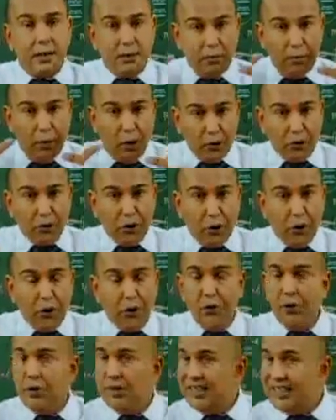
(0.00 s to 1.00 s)

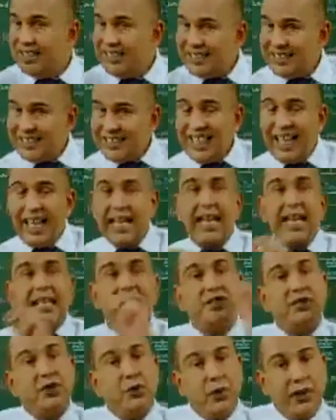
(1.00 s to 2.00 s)
Motor,
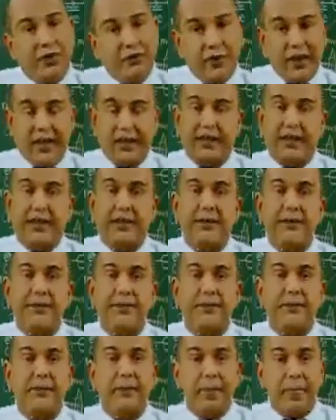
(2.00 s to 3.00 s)
CNS to effector.
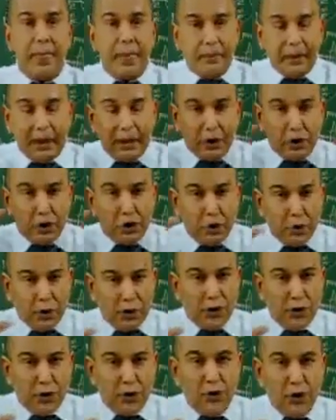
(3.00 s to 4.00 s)
Make
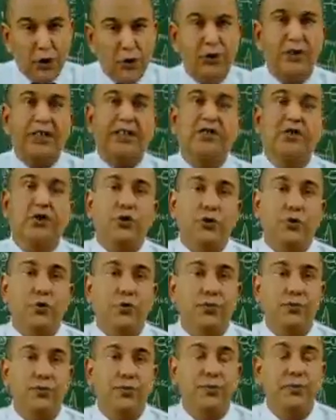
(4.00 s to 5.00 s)
sure you know these two.
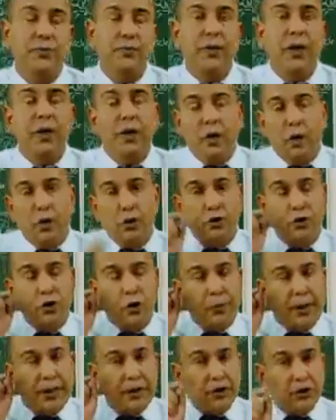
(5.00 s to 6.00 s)

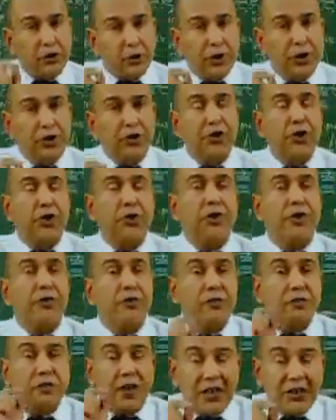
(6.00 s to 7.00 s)
Also, make sure you know the
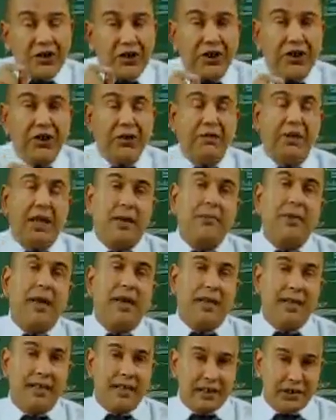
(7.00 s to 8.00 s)
function of that
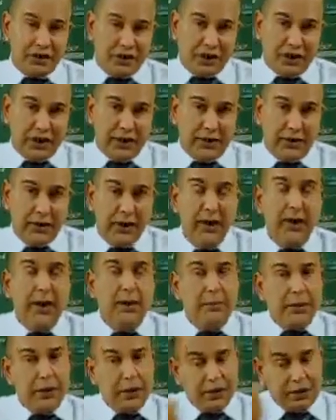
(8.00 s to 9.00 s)
myelin sheath,
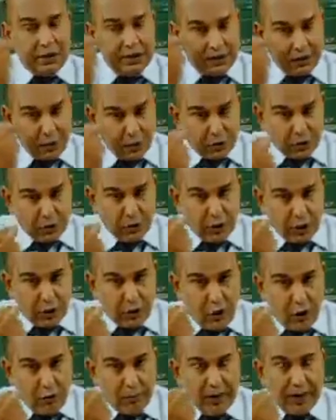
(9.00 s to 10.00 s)
because it's also a
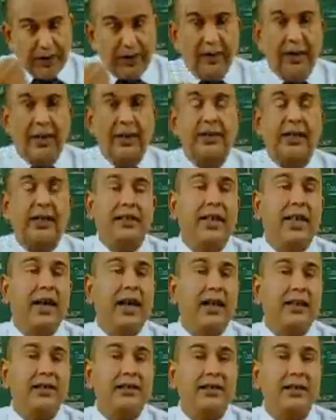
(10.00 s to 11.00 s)
common thing that they
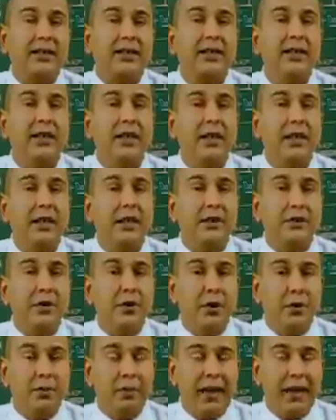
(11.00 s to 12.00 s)
ask
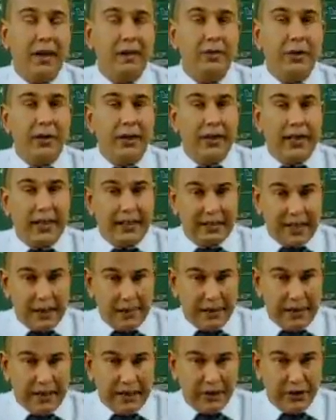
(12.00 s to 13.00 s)
you about in
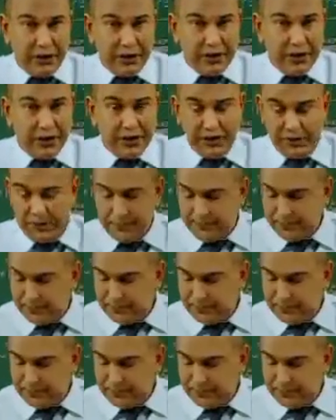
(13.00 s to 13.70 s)
examinations.